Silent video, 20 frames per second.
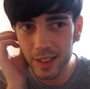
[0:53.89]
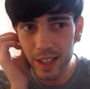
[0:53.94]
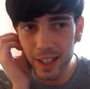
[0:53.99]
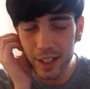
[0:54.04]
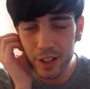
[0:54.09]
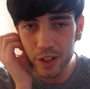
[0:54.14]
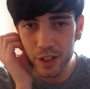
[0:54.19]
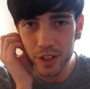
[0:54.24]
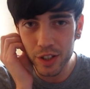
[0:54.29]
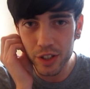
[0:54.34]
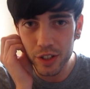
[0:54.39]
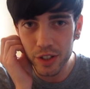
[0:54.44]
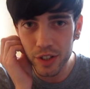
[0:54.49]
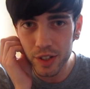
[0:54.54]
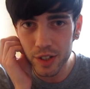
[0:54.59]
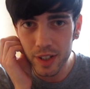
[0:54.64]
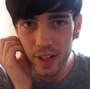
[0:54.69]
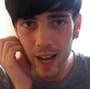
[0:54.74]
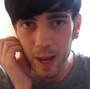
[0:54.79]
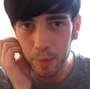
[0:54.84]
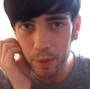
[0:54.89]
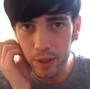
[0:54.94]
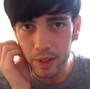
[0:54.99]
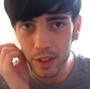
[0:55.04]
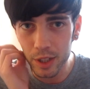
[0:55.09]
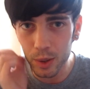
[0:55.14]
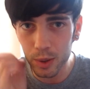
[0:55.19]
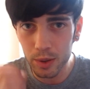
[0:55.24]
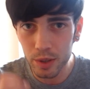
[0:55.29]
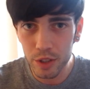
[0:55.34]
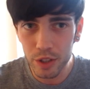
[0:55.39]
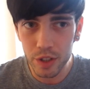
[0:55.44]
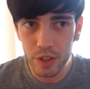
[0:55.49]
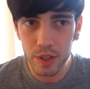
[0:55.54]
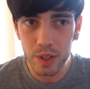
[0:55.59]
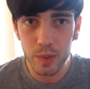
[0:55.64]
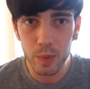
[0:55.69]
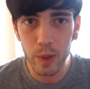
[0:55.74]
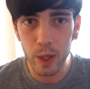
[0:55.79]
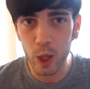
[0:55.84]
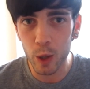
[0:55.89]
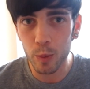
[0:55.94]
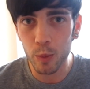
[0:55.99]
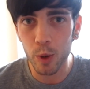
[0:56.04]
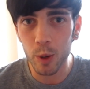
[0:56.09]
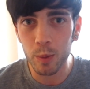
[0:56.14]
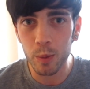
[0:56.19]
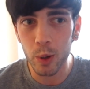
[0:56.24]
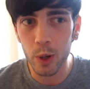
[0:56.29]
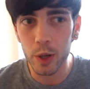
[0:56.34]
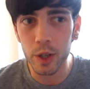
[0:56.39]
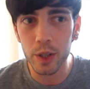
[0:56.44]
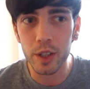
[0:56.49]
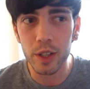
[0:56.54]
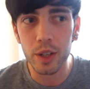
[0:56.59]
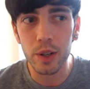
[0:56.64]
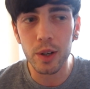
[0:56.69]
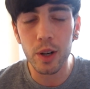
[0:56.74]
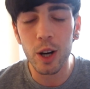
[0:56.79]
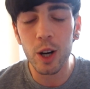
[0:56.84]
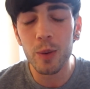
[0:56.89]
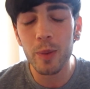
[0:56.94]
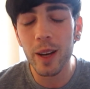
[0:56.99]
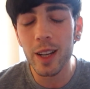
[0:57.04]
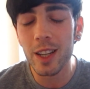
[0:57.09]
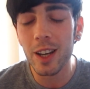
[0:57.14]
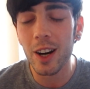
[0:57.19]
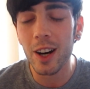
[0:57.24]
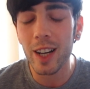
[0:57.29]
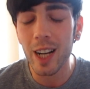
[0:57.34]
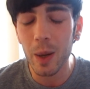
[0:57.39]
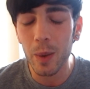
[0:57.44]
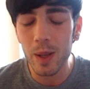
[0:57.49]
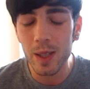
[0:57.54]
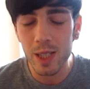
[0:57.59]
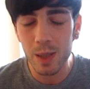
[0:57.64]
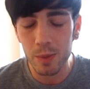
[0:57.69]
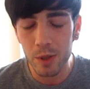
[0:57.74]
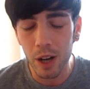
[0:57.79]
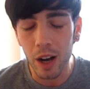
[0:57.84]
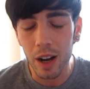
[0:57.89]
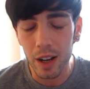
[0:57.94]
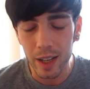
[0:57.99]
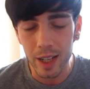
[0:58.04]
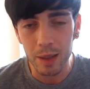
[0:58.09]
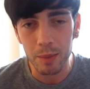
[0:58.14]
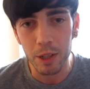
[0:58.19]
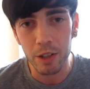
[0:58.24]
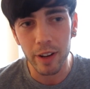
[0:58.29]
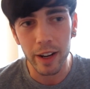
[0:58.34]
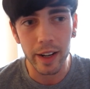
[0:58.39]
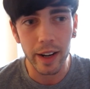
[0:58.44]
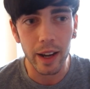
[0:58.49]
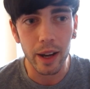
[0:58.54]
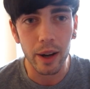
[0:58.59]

Like, it doesn't just happen. You don't just wake up one morning and go, "Oh my god, I want some cock in me right